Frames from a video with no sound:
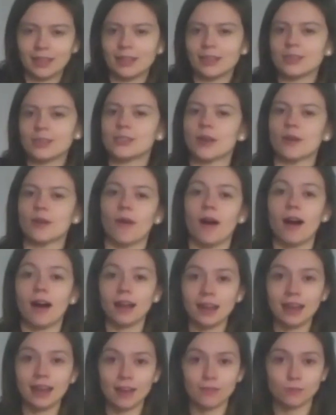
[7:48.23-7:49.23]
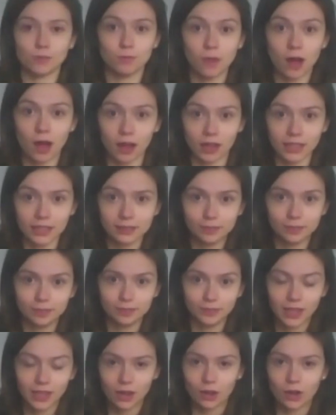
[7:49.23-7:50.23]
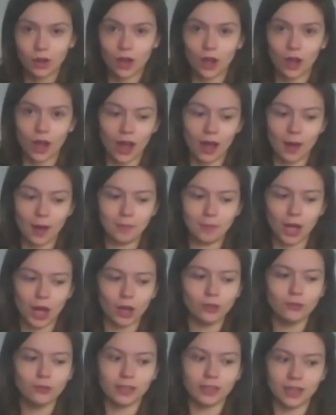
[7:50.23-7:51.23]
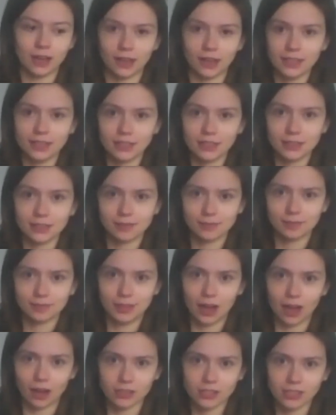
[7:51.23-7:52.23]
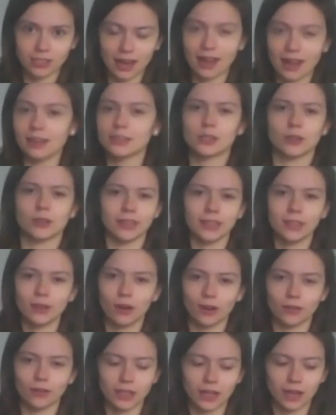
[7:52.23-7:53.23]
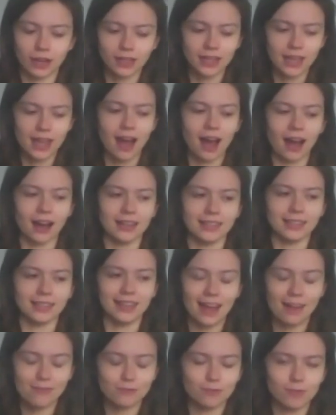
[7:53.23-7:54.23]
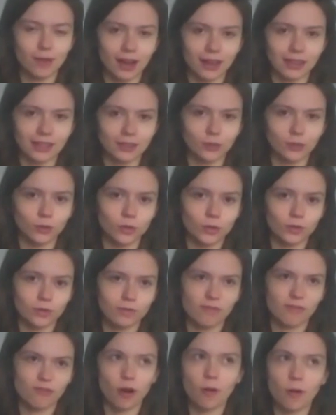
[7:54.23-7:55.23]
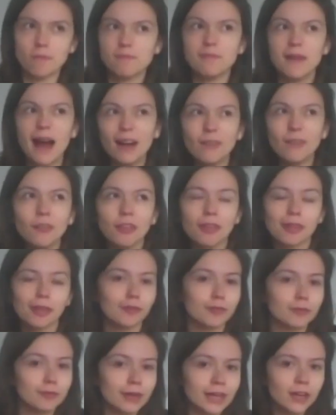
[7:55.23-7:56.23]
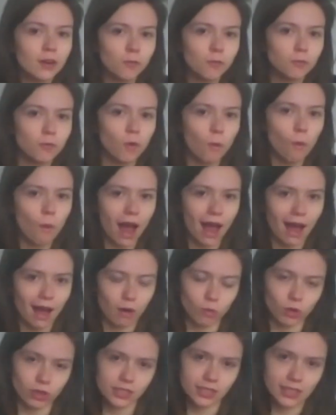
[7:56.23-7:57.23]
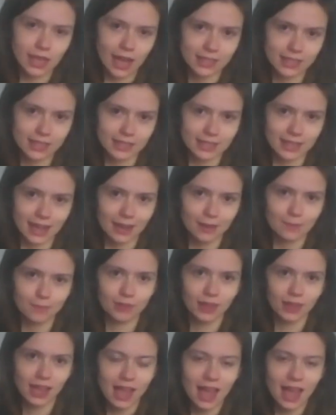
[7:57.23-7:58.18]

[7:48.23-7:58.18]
So I left mine overnight sorry, not overnight. I left mine for about 3 or 4 hours yesterday.